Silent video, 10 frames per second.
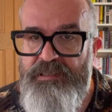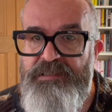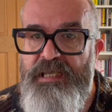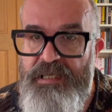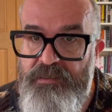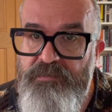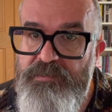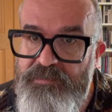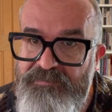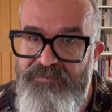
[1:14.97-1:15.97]

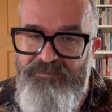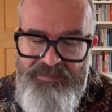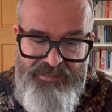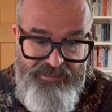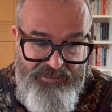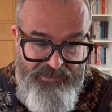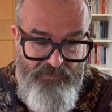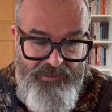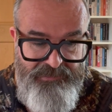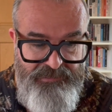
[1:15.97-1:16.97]
ears
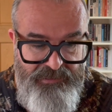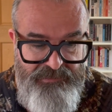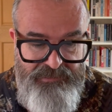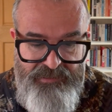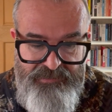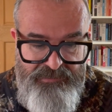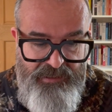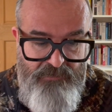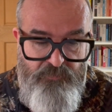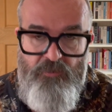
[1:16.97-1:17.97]

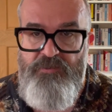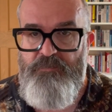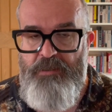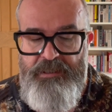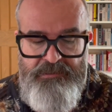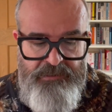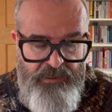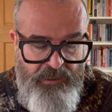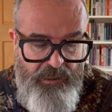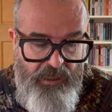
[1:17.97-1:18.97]
in prospects.
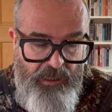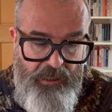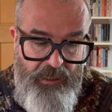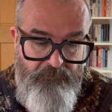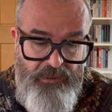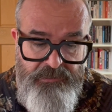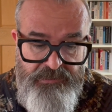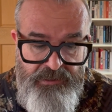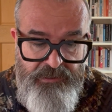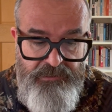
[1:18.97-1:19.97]
And the
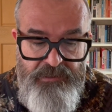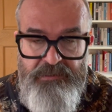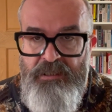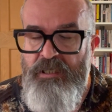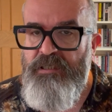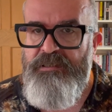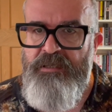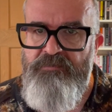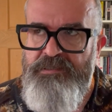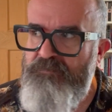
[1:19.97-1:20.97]
second is
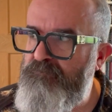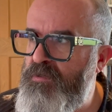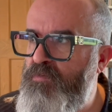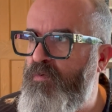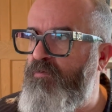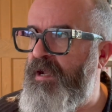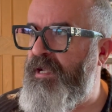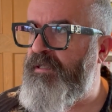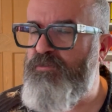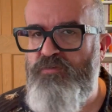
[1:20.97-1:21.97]
there is a
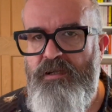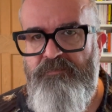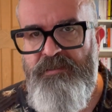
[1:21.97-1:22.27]
boomerang travelling